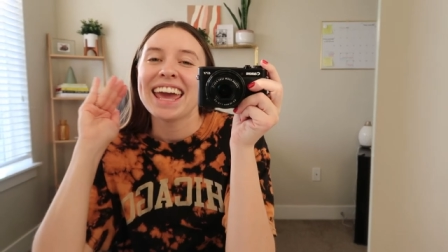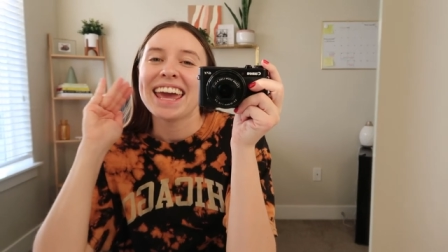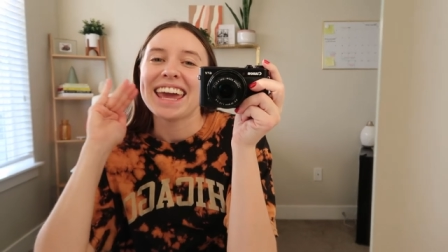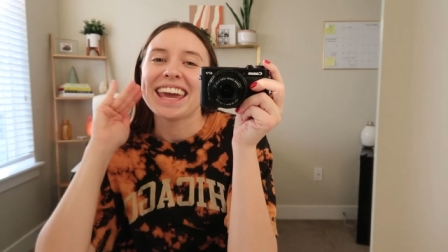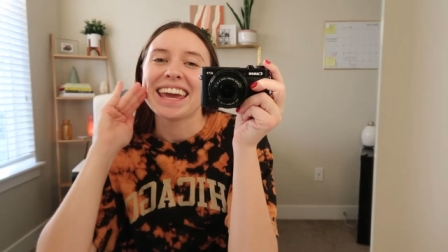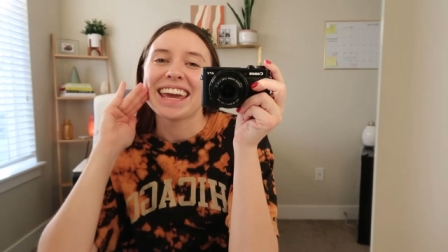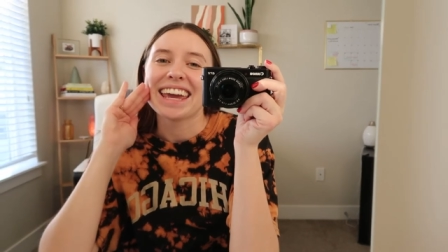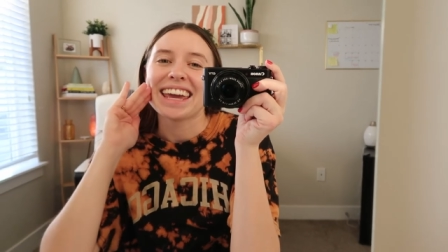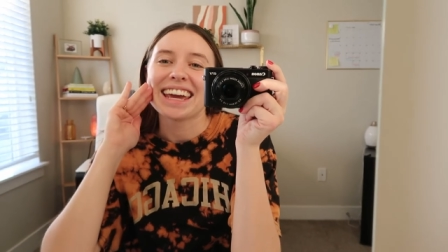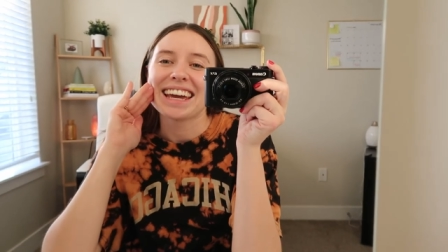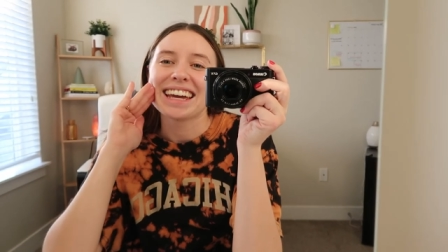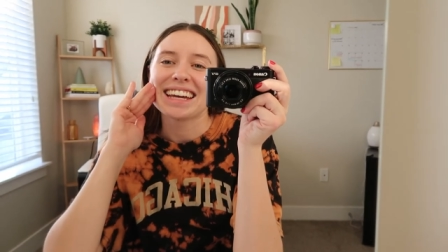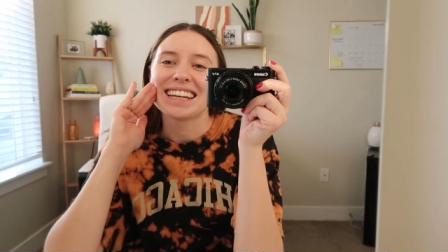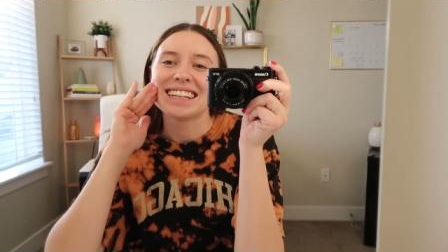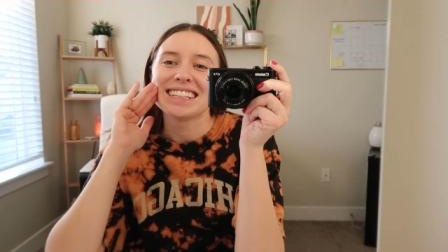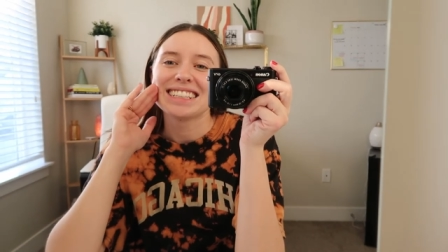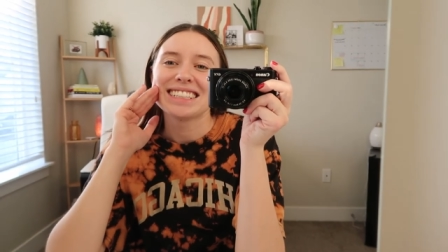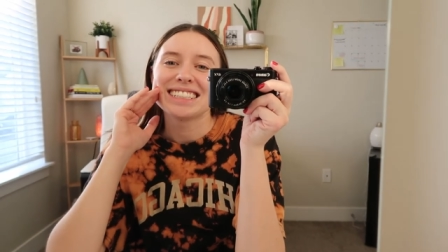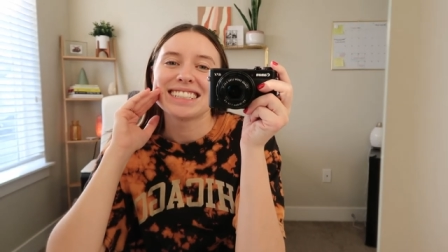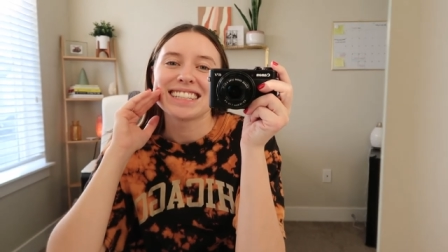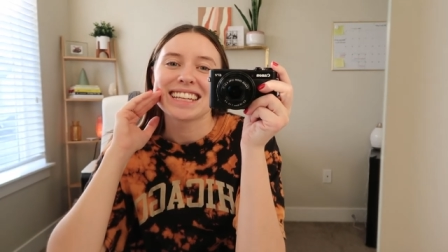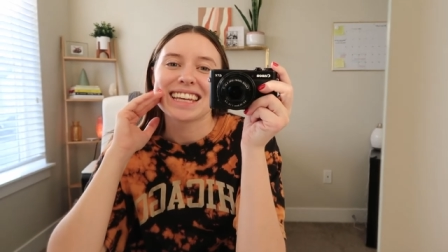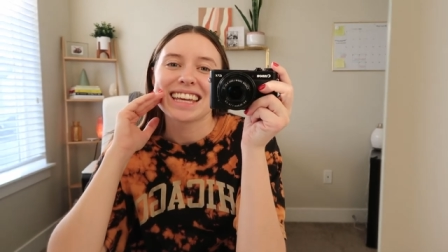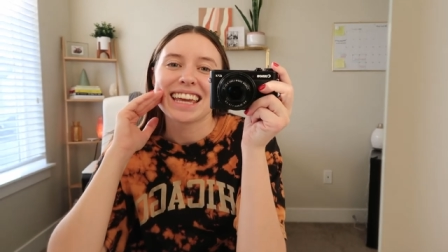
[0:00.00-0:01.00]

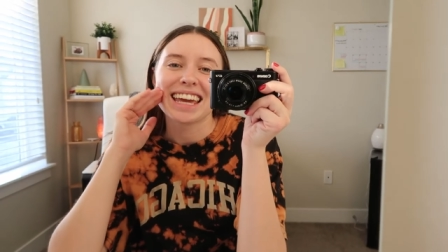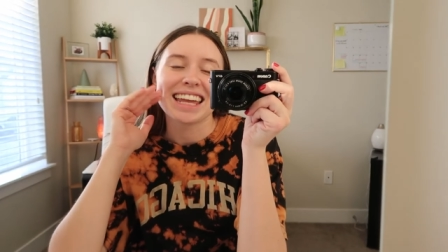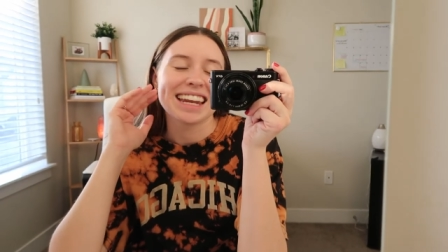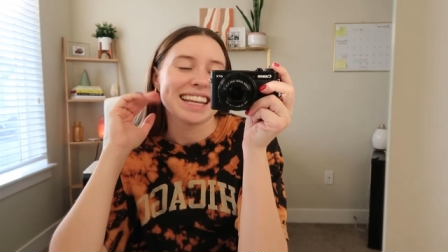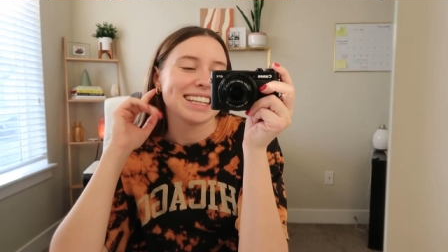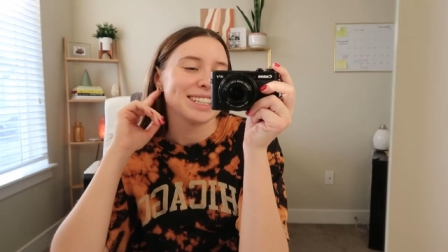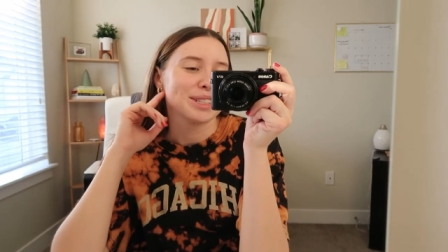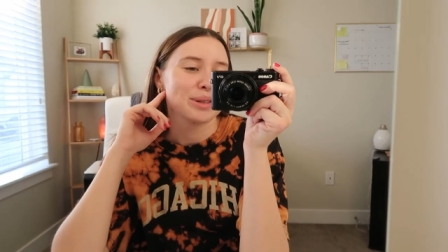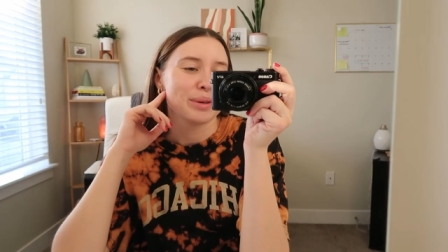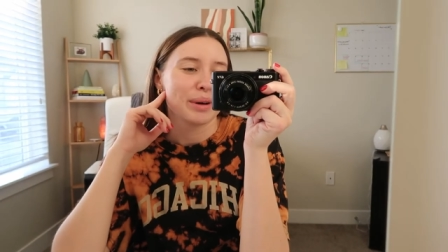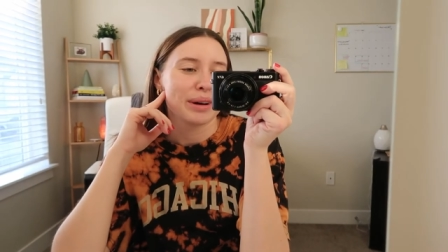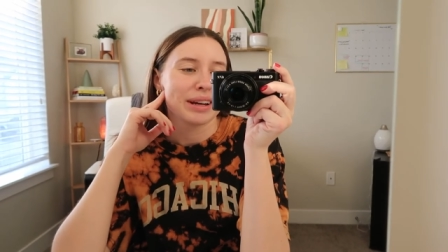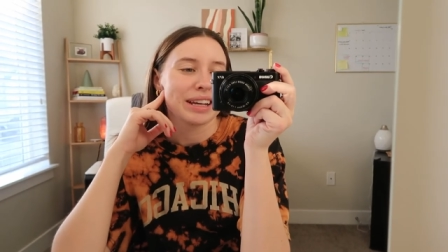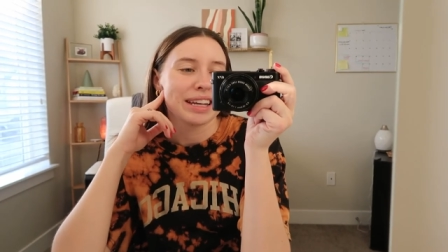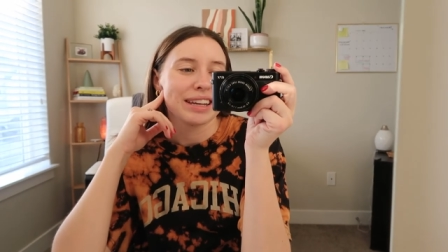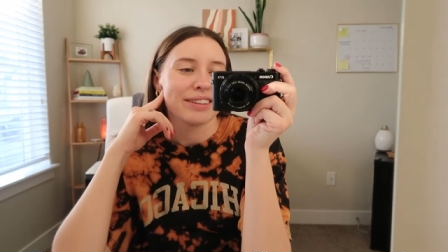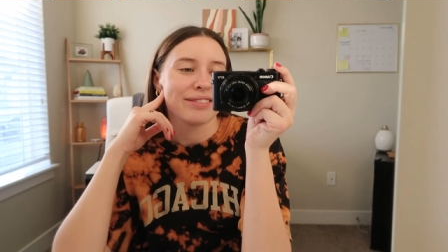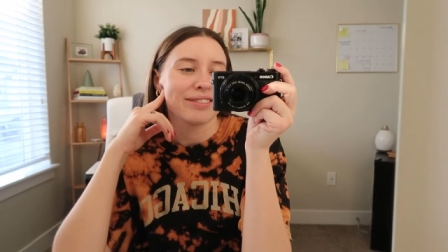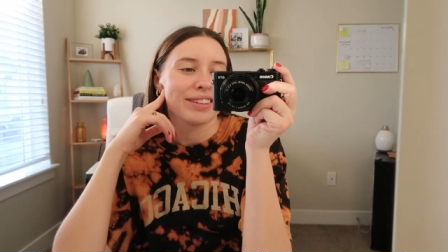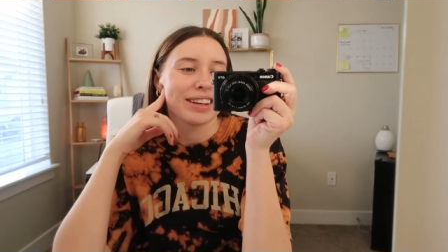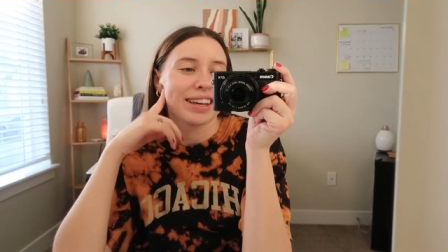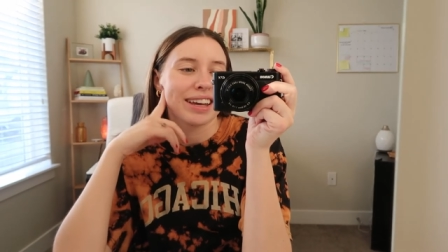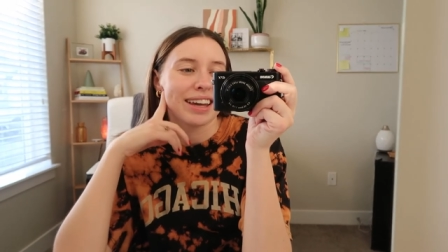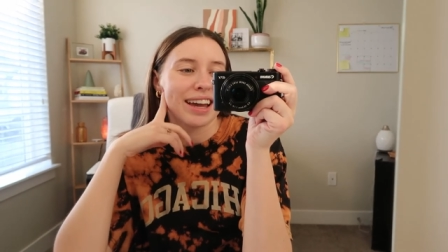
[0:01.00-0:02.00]
and get into our
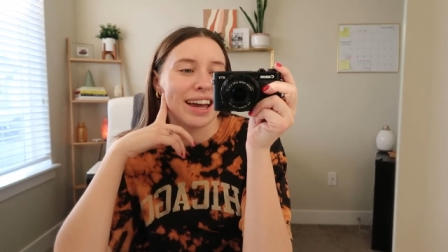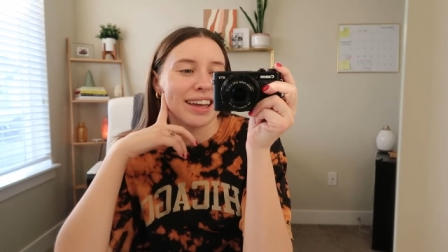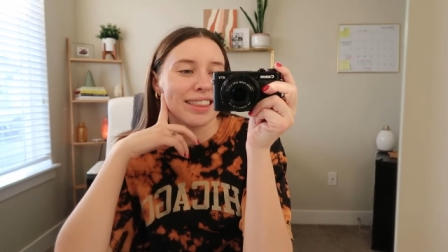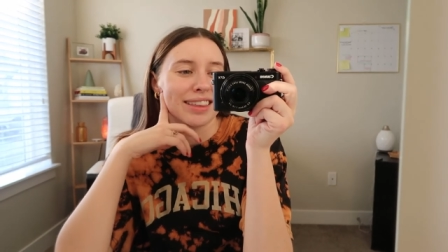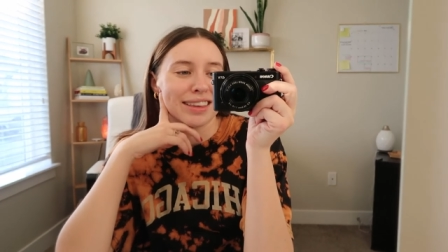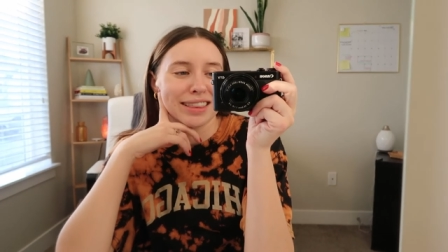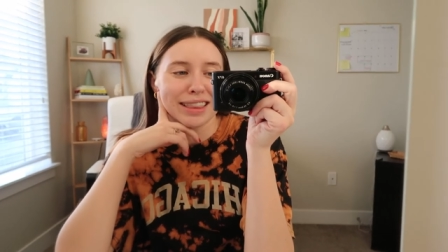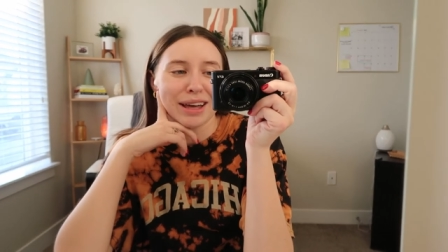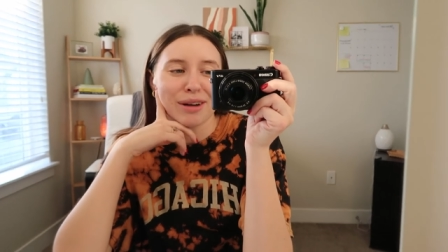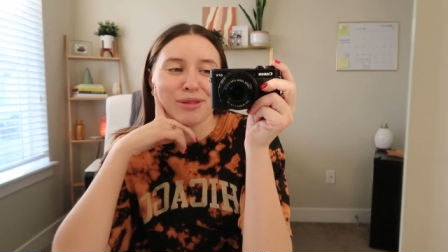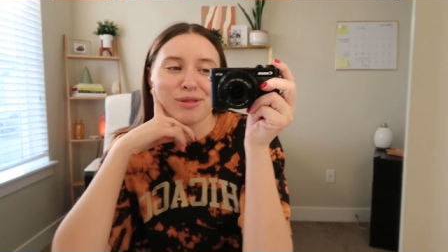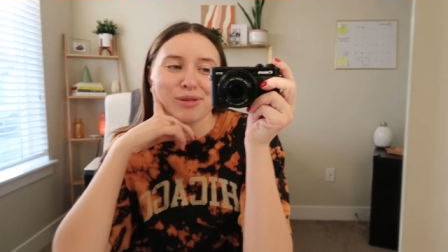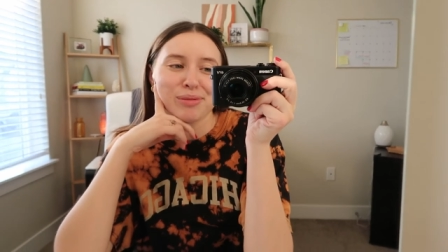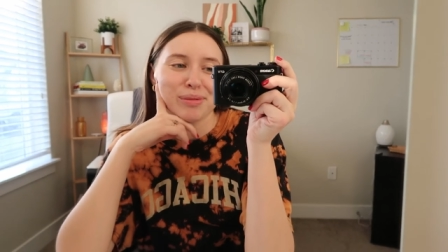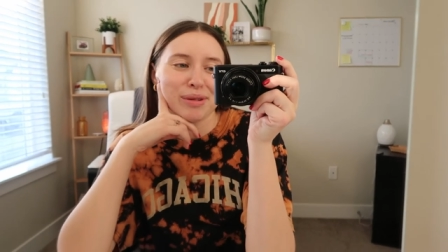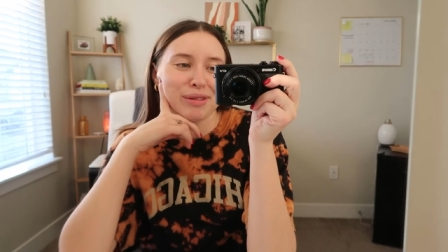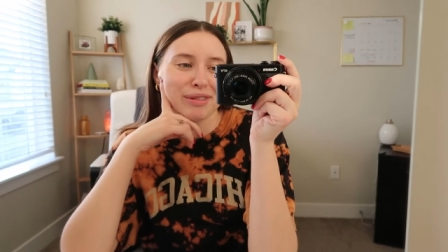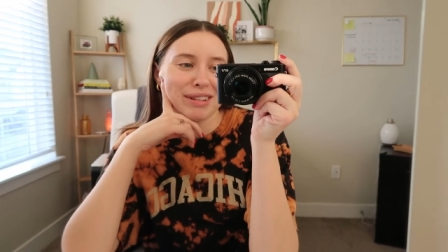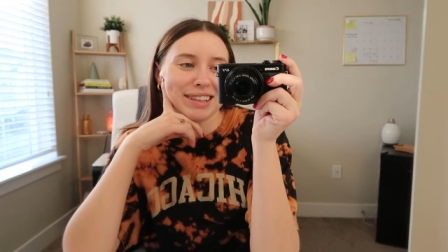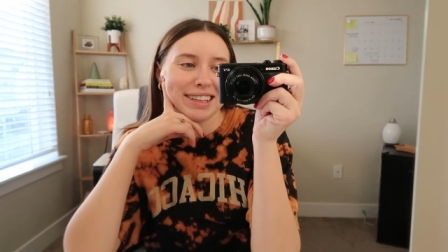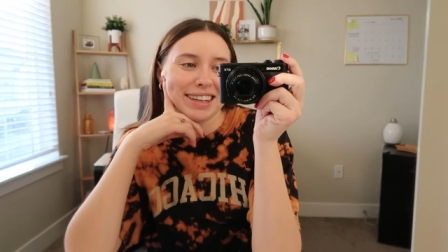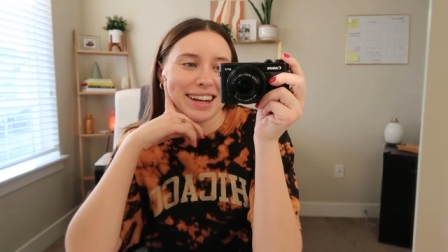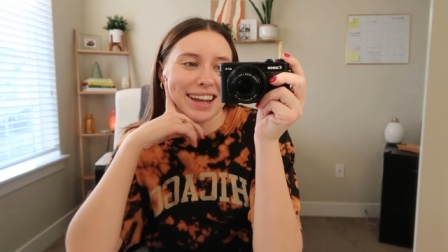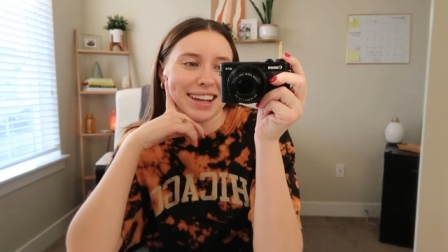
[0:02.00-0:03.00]
evening. I think that will be
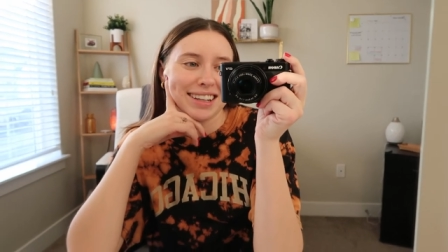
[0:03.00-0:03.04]
really